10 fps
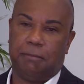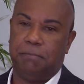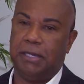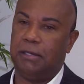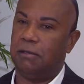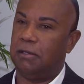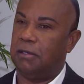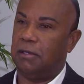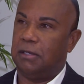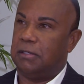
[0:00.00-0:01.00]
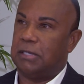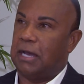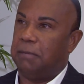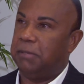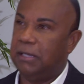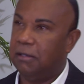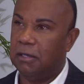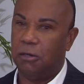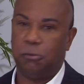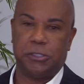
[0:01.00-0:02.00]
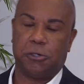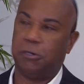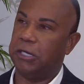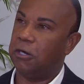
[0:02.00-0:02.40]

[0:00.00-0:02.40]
being timely, returning